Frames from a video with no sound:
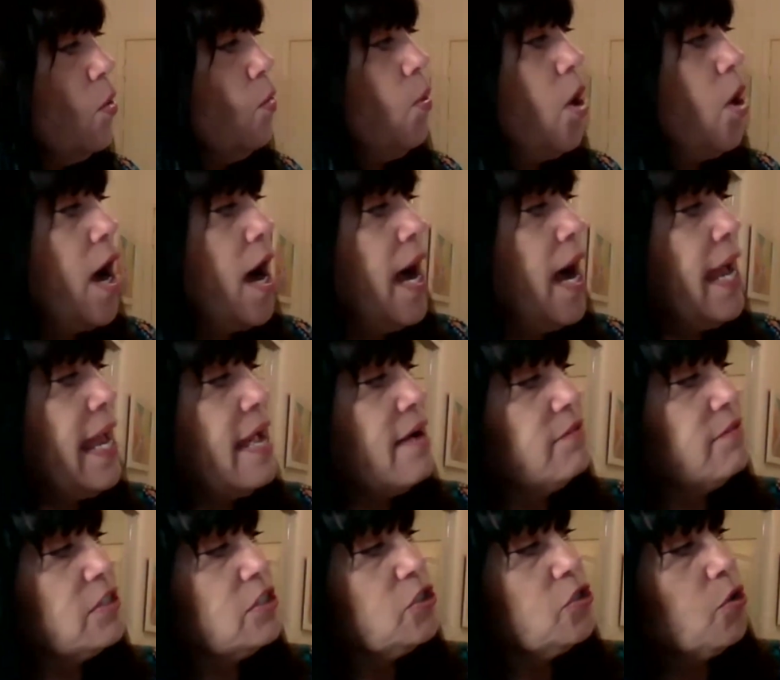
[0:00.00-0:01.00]
Well, I
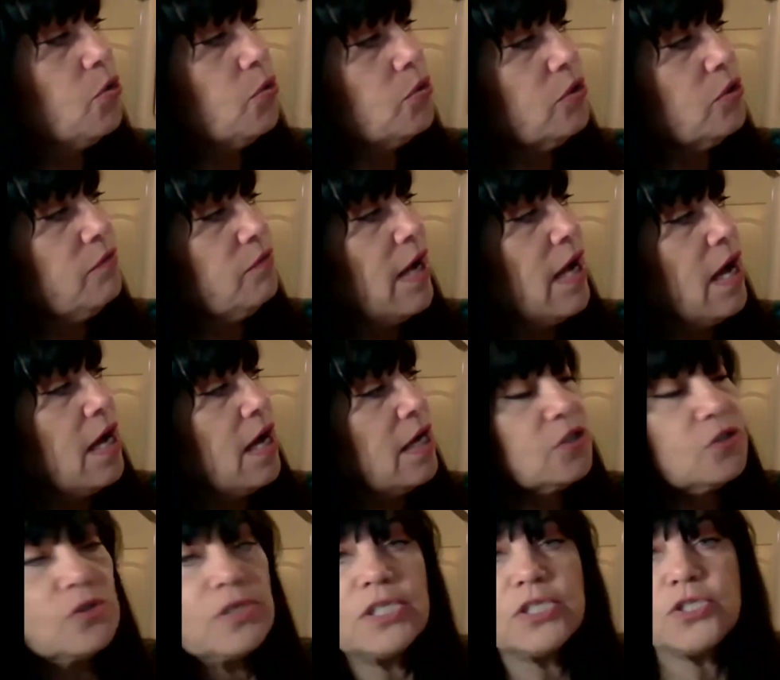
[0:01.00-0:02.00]
have a total of
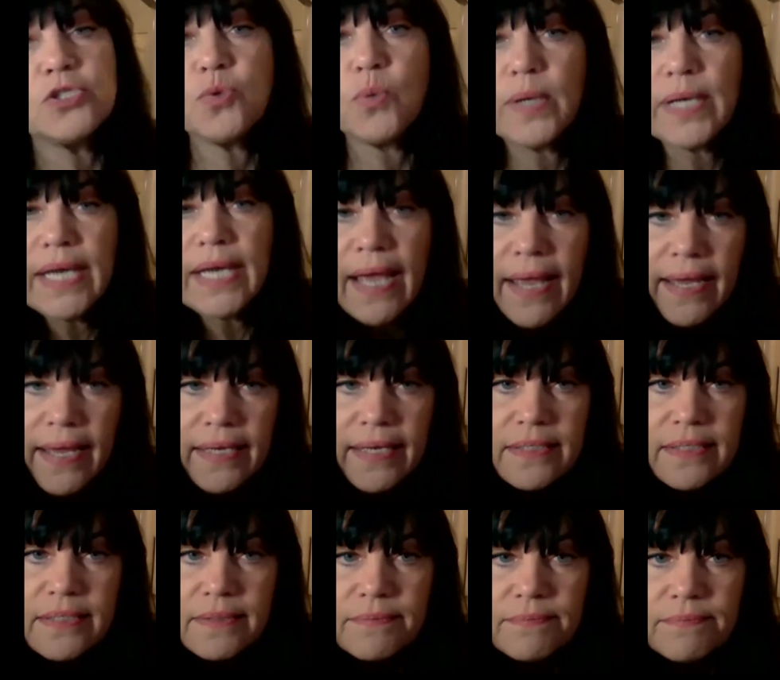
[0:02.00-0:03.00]

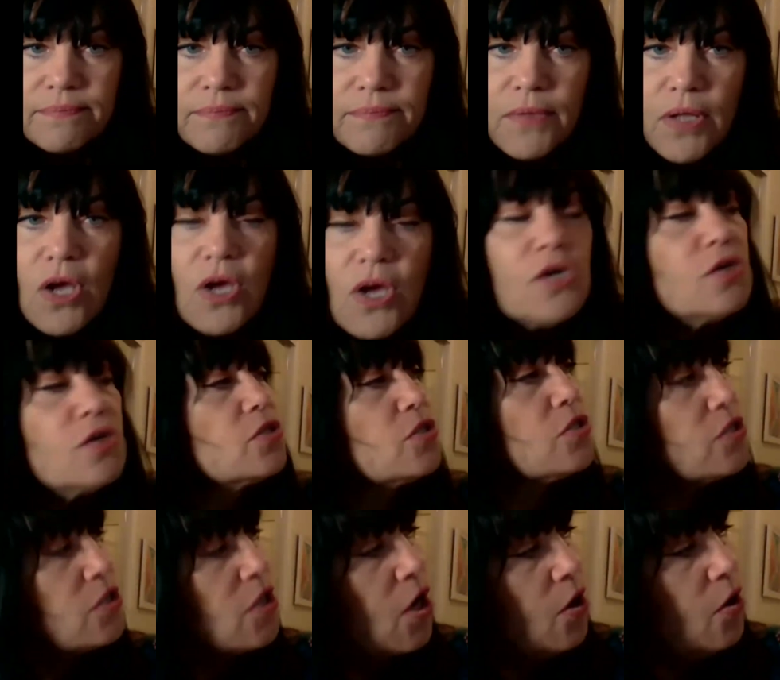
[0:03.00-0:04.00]
128.
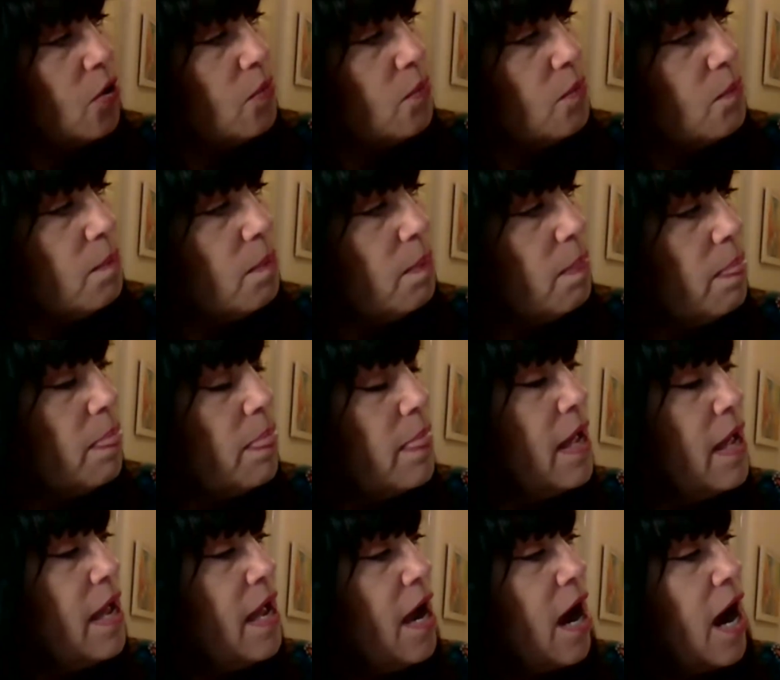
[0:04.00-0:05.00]
So
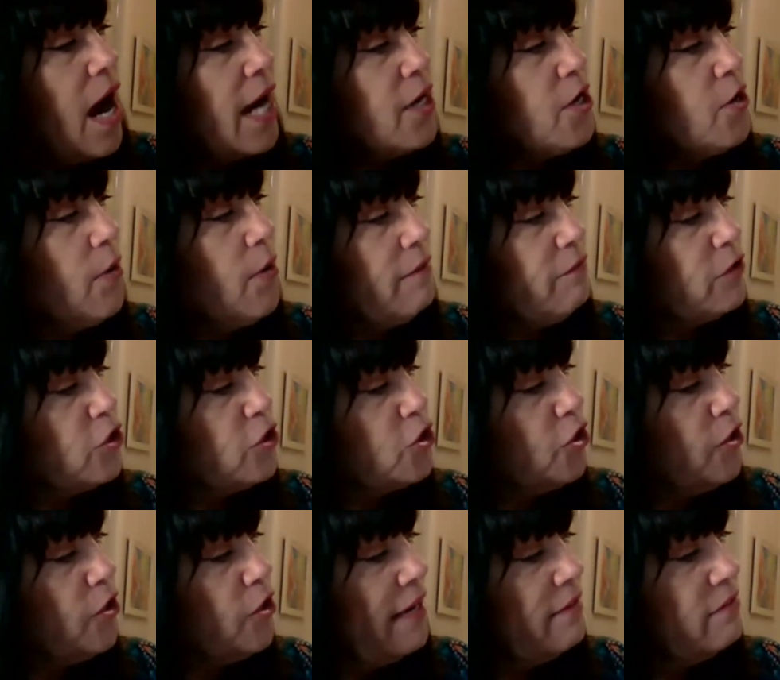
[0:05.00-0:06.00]
I know I for
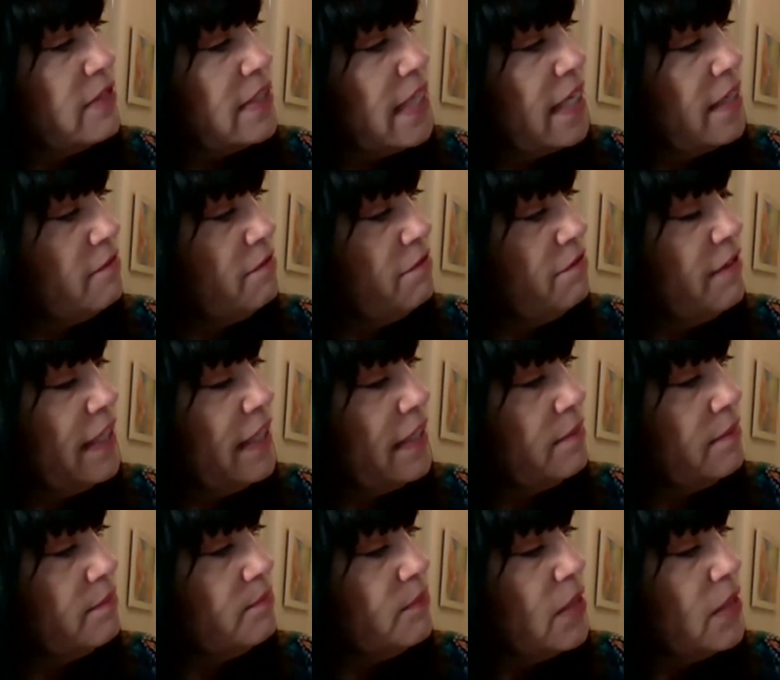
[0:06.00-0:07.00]
sure have 10
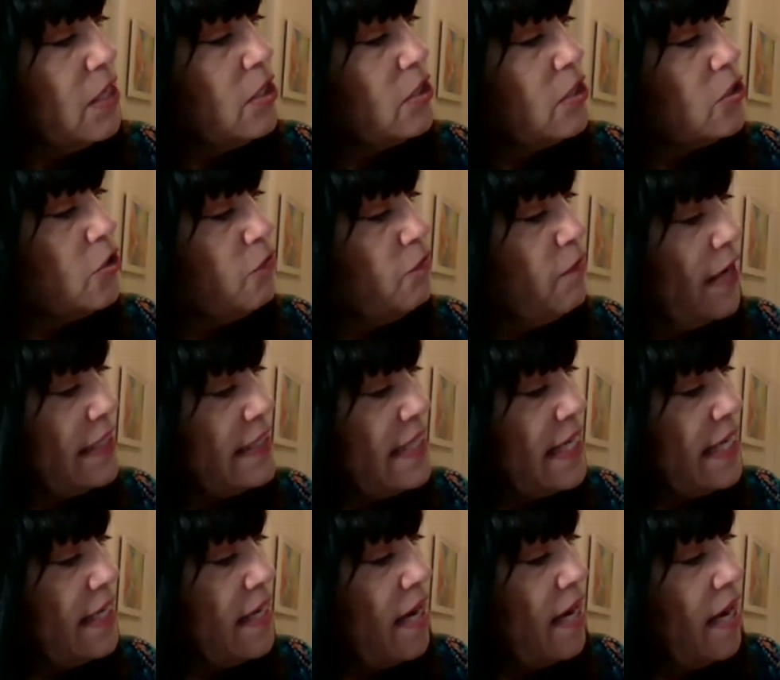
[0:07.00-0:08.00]
feet. So if I
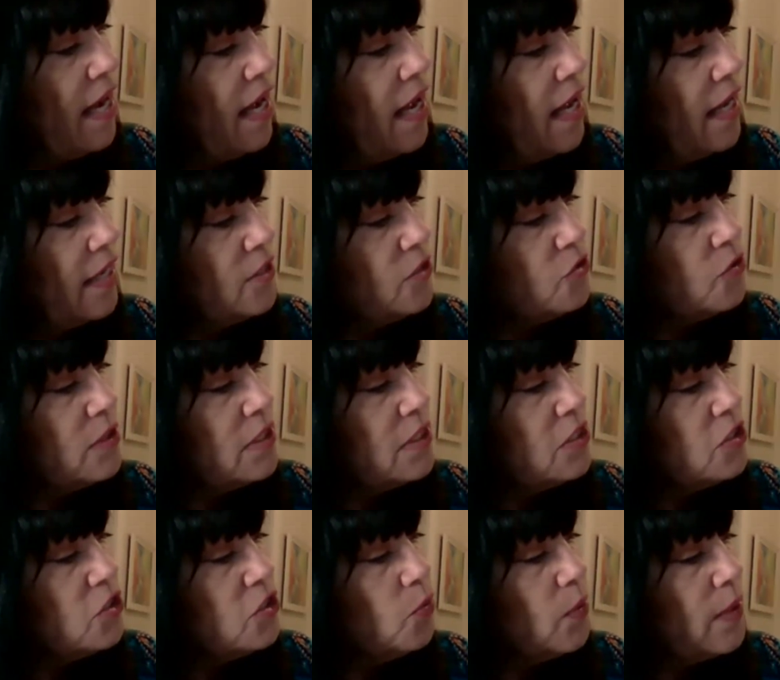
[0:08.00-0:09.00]
take
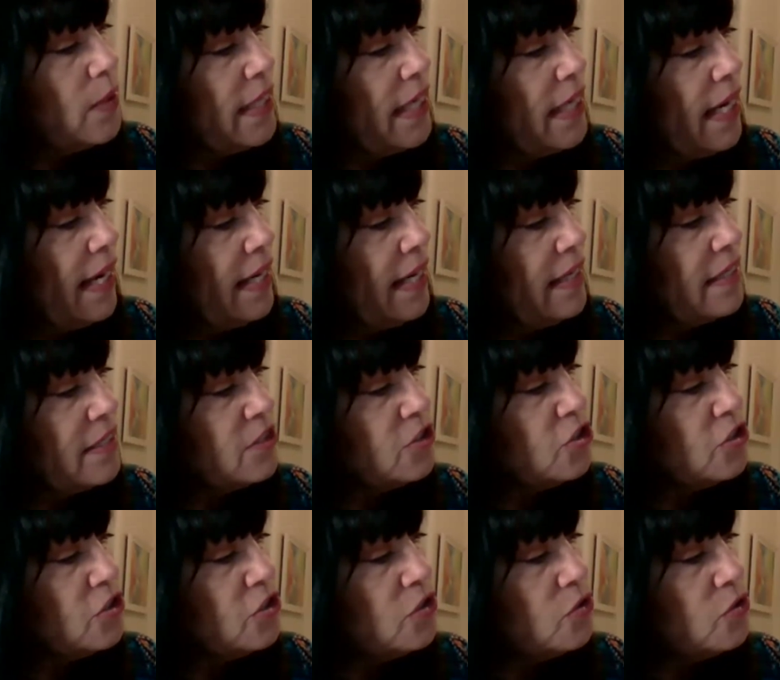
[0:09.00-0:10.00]
128
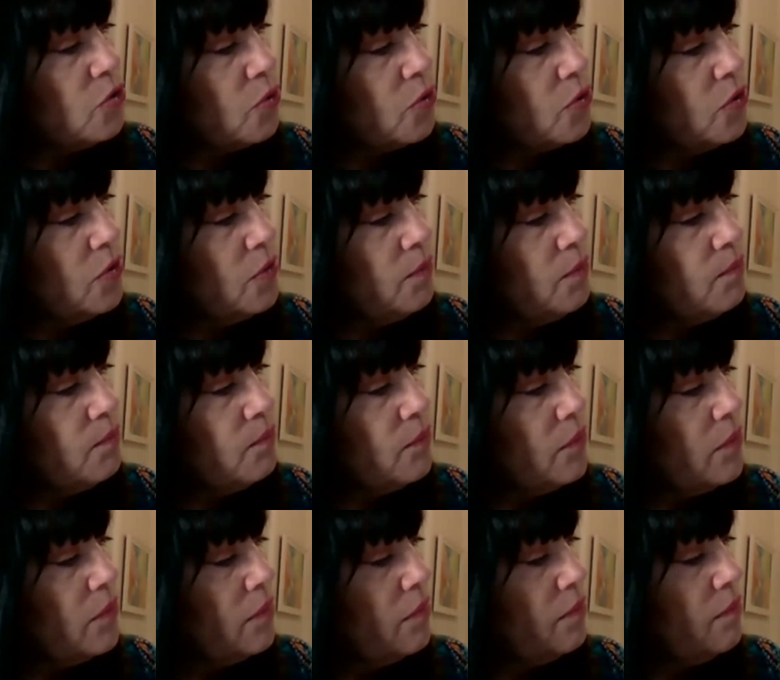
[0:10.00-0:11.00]
inches total
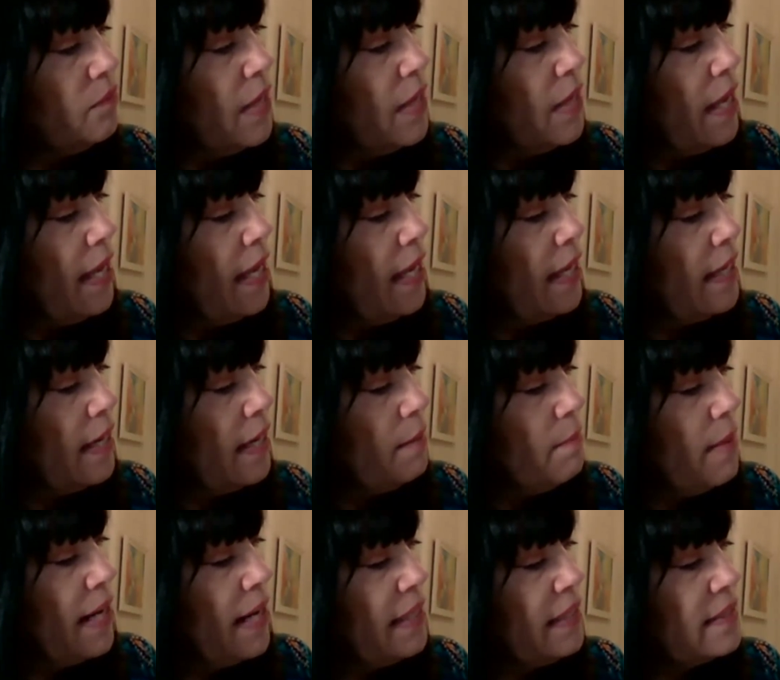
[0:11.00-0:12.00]
and I
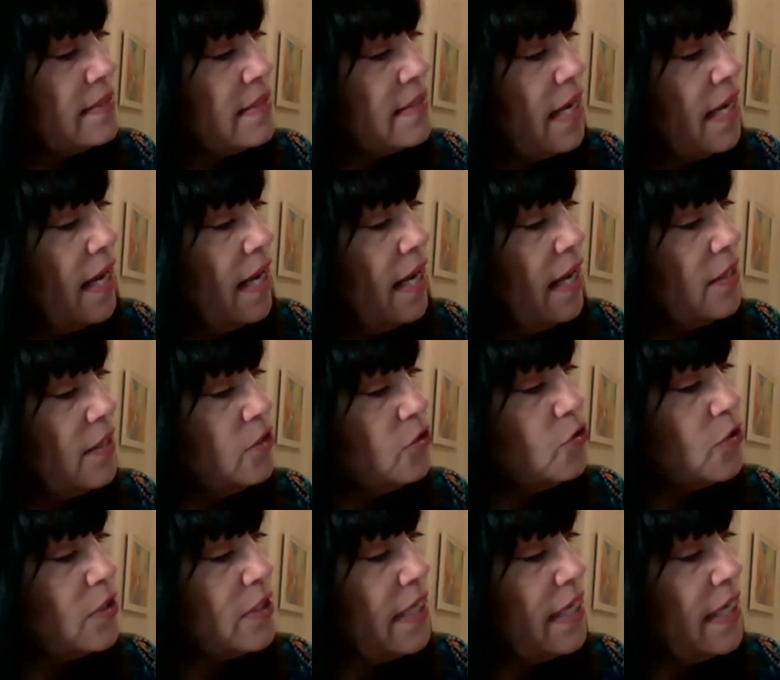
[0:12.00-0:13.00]
minus
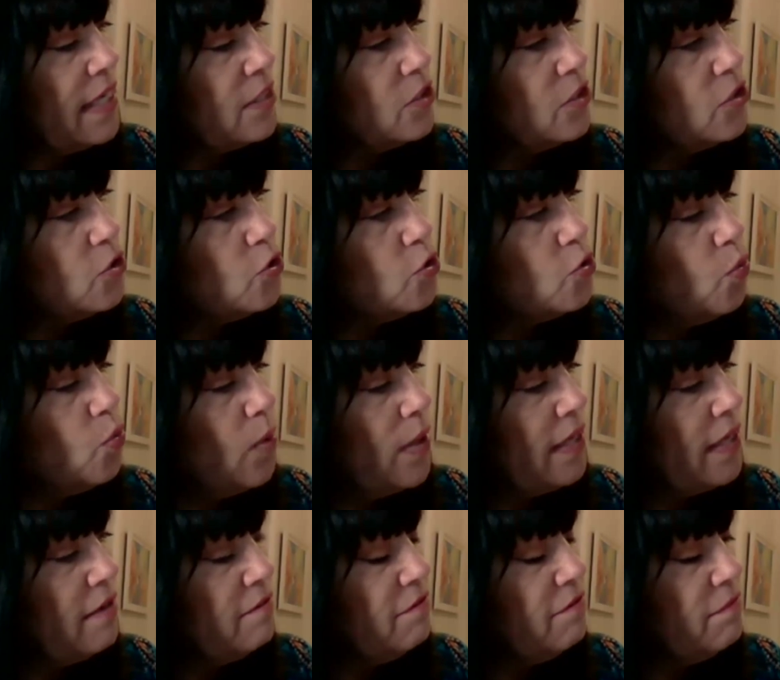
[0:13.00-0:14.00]

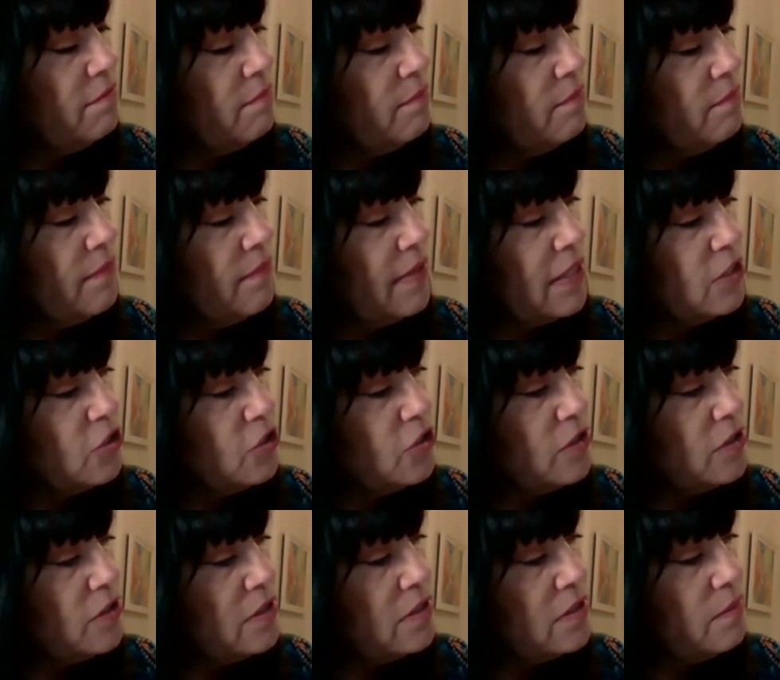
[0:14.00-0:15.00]
120
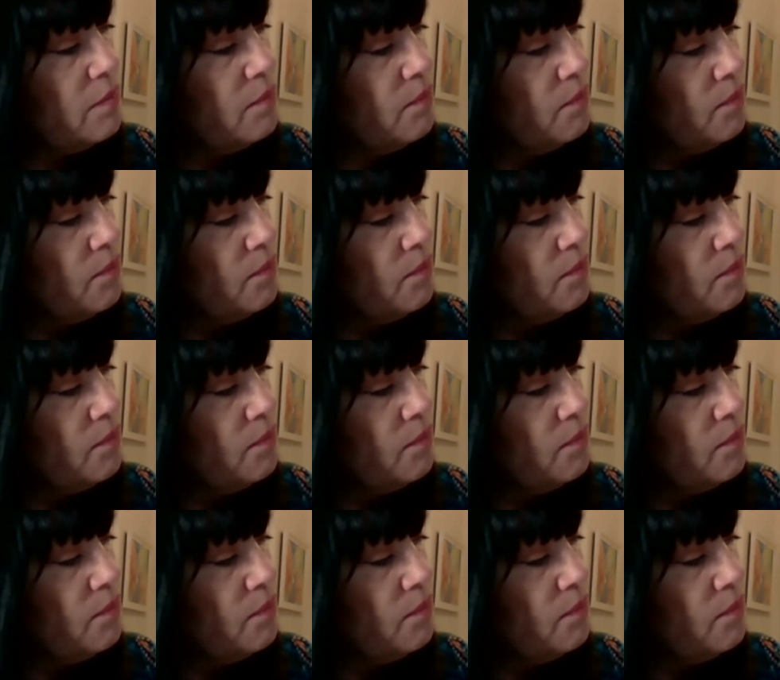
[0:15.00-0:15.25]
inches,